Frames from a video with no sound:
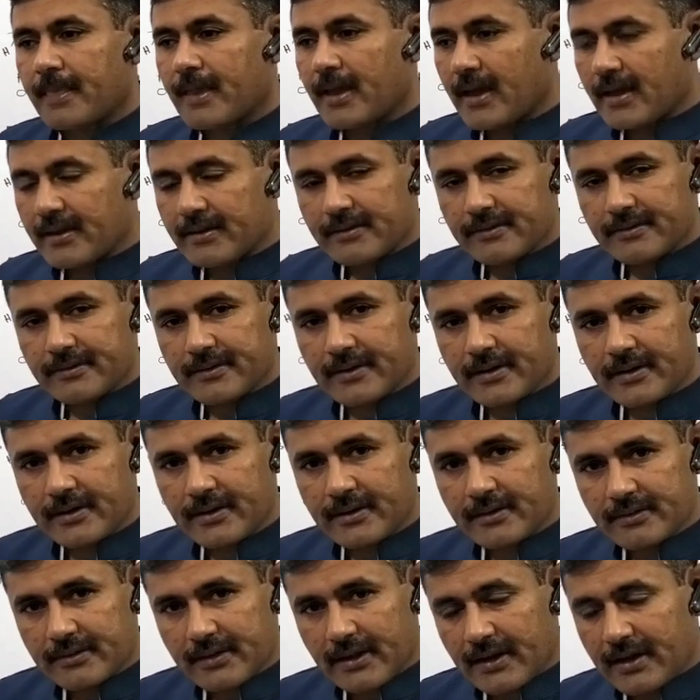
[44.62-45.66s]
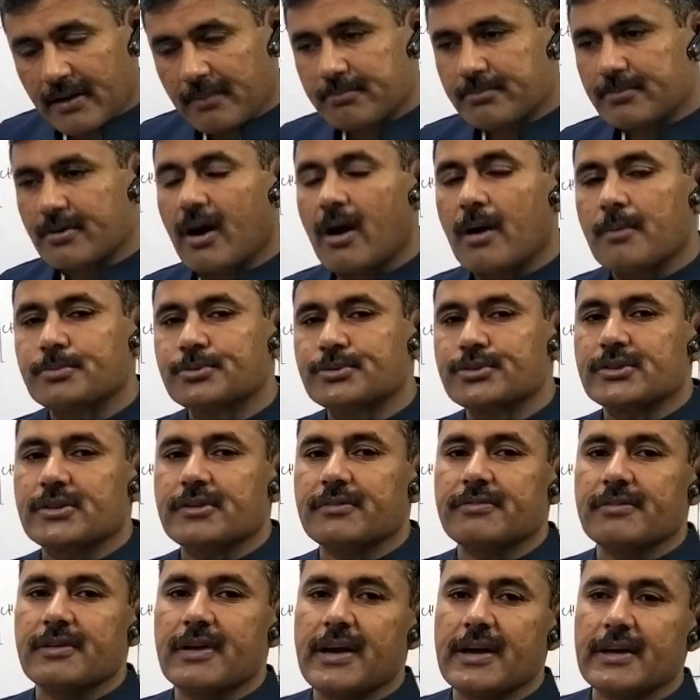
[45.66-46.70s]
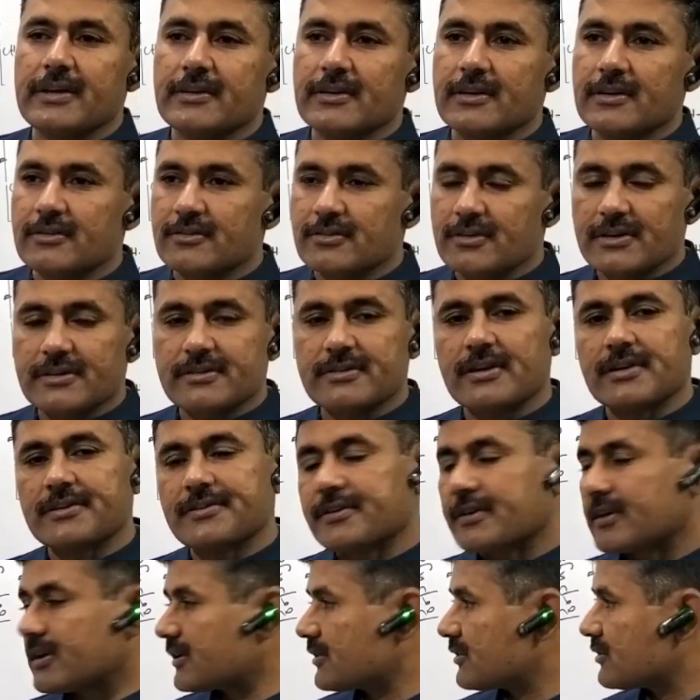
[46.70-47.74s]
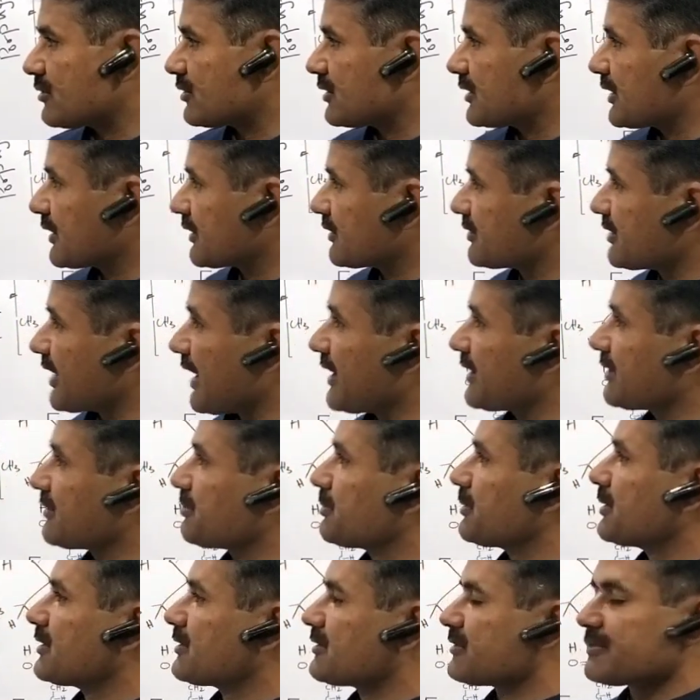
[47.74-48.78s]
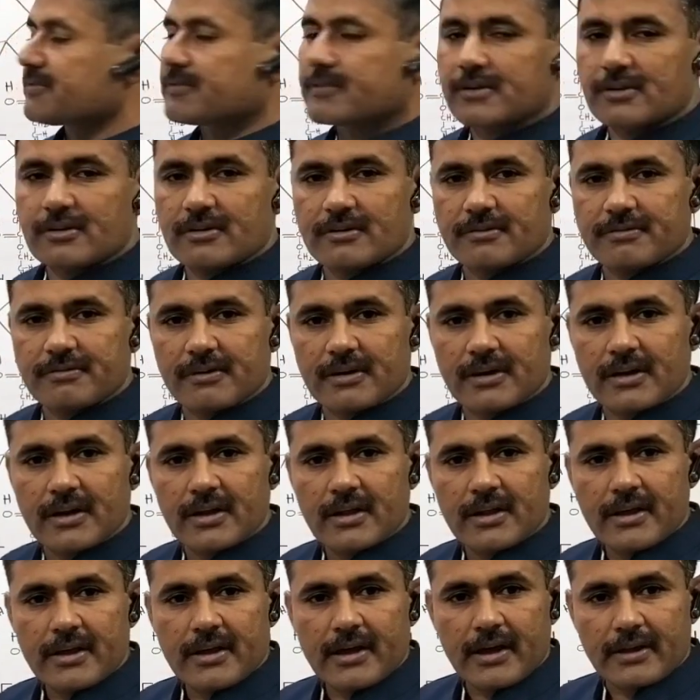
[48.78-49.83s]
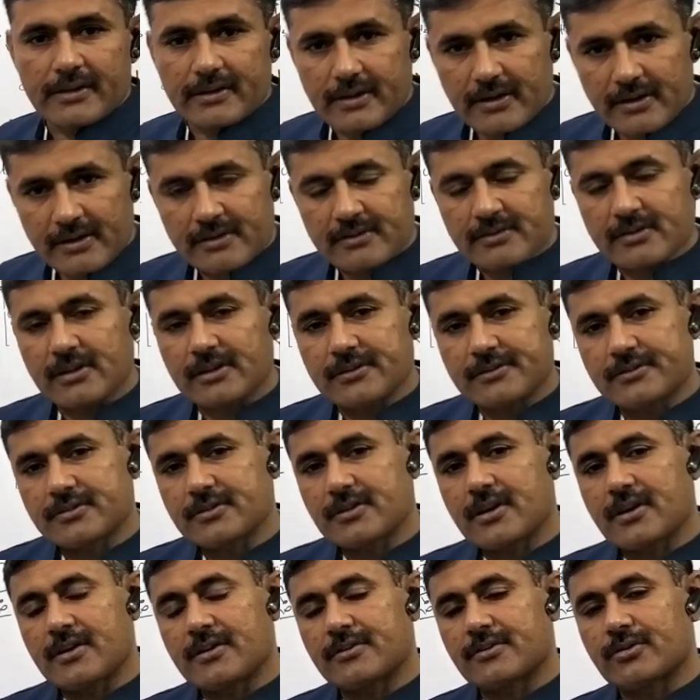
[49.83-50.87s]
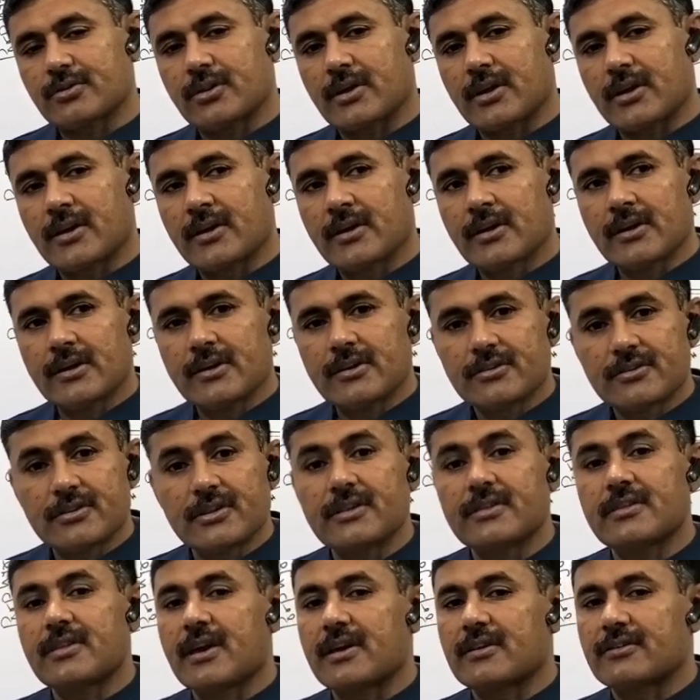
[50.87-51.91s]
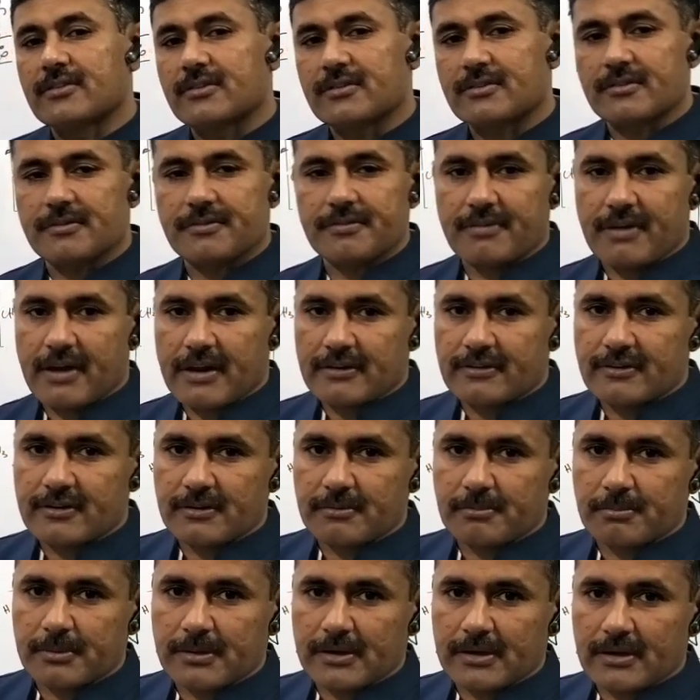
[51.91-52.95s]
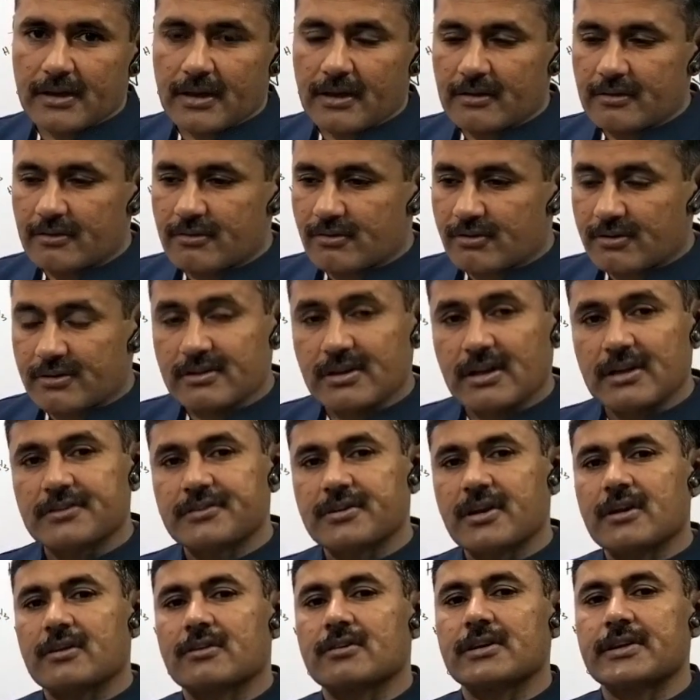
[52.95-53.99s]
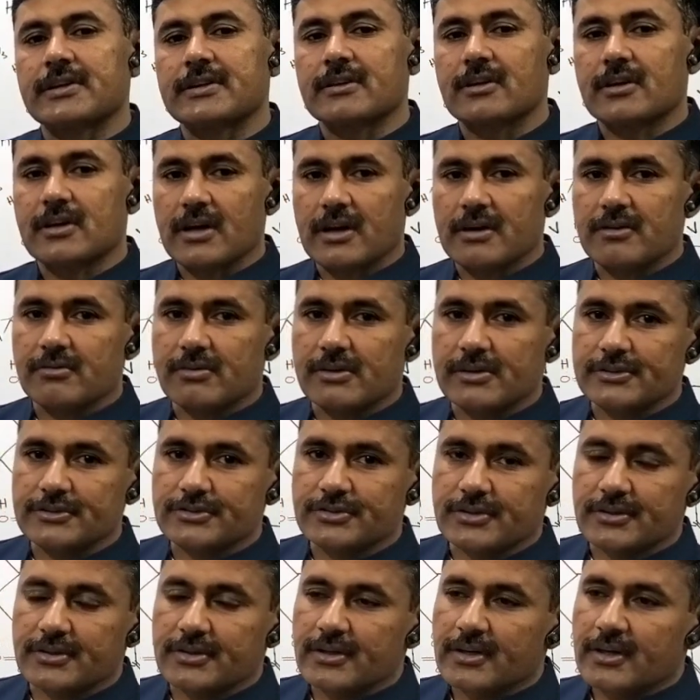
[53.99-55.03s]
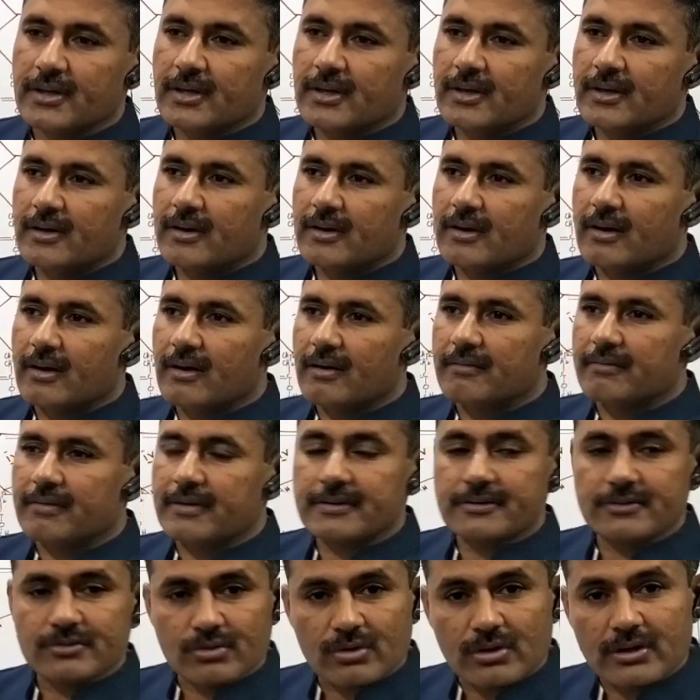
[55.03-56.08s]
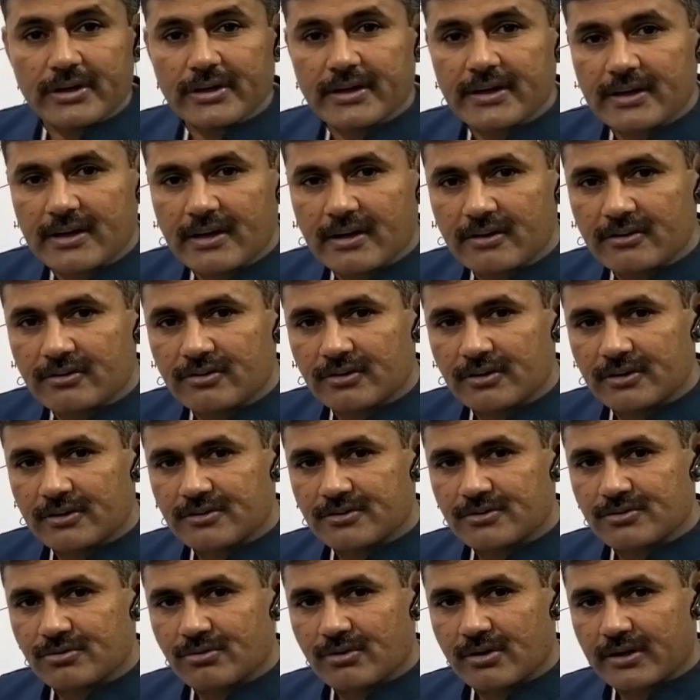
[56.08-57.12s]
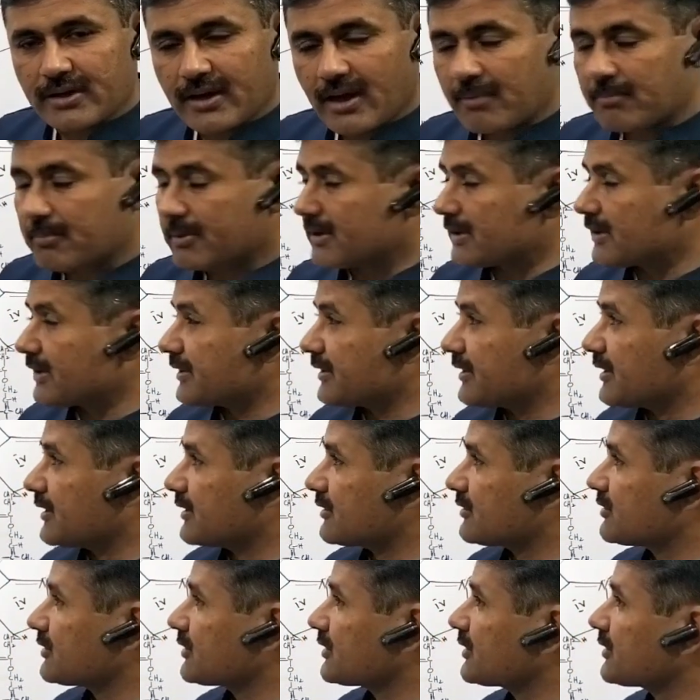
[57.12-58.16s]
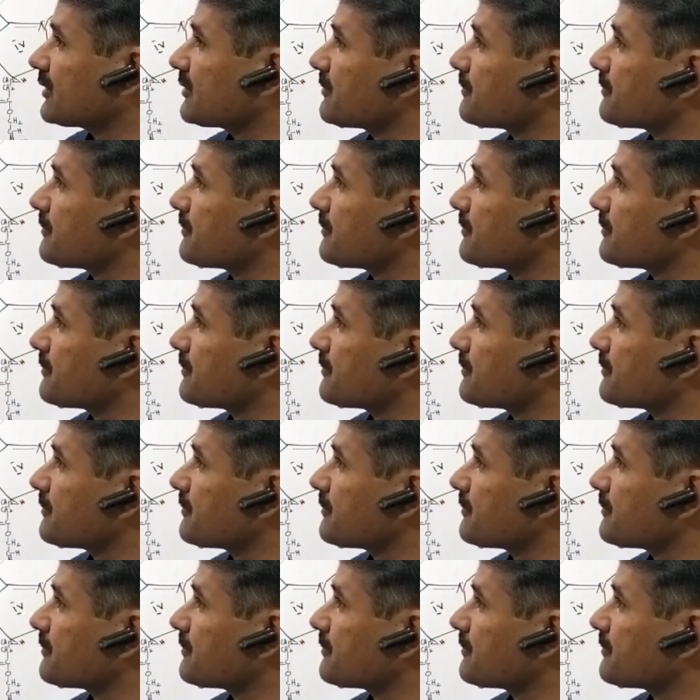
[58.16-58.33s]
and that absorption of light is resulting into the excitement of chlorophyll, and that results into the synthesis of ATP and resultantly the conversion of solar energy into a chemical energy.